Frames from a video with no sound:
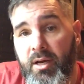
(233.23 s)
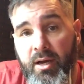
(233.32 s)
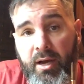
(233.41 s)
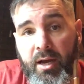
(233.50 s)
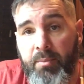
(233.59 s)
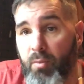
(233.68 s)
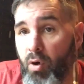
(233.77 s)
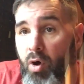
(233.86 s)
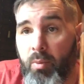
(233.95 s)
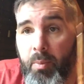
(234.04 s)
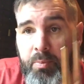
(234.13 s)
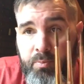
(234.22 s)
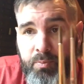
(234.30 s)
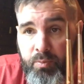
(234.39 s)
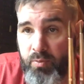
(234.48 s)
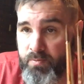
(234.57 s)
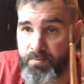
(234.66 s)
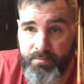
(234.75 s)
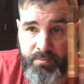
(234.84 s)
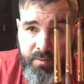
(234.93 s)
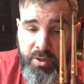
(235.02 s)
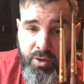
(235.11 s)
All my,
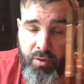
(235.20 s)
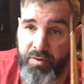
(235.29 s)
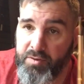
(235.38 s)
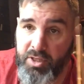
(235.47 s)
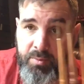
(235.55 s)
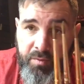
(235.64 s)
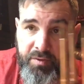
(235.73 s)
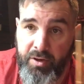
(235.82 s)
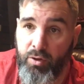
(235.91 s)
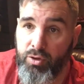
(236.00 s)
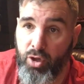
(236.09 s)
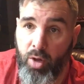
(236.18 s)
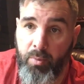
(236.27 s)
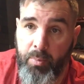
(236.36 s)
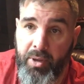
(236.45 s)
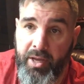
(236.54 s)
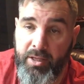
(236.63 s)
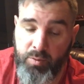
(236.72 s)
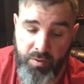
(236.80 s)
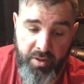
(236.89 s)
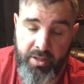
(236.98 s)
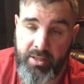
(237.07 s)
if you've seen my videos, all my paints
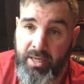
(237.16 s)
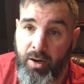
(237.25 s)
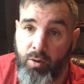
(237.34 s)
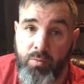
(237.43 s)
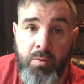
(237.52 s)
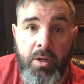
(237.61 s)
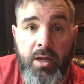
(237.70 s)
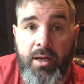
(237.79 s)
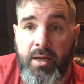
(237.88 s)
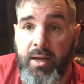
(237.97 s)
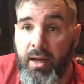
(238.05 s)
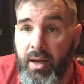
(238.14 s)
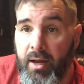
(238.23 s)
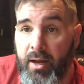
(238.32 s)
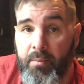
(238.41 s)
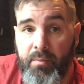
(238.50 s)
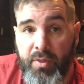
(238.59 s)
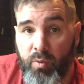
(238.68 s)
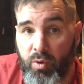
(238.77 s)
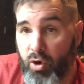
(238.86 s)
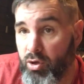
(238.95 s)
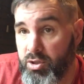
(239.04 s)
were thinned down. They
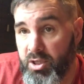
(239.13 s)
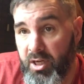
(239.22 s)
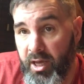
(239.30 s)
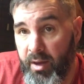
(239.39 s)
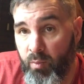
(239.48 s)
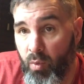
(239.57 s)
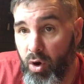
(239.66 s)
were constantly getting